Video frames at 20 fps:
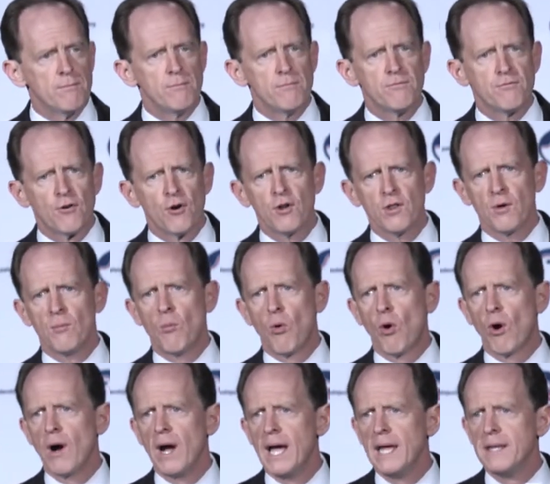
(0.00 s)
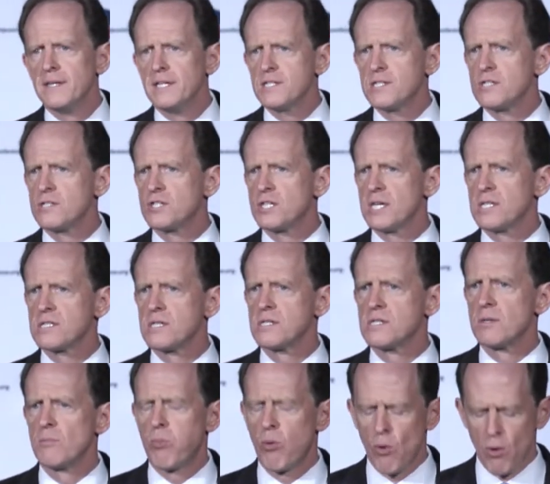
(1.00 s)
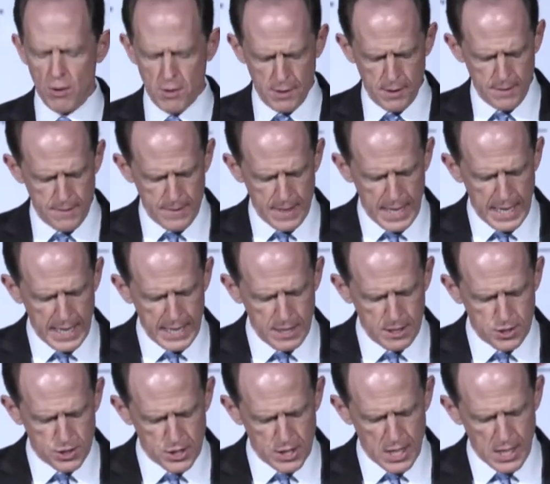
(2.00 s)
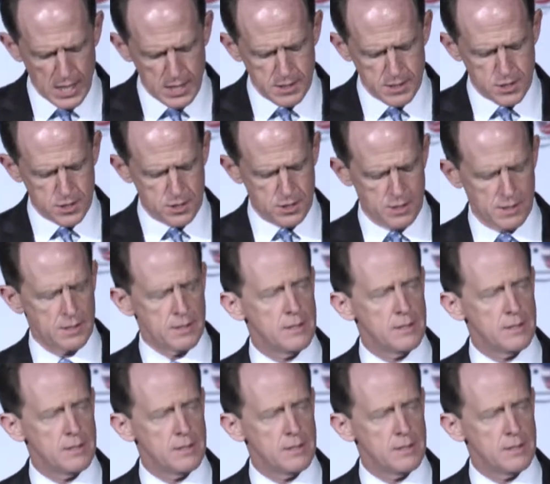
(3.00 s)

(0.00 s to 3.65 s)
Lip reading: Furthermore, and this is just as important, a judge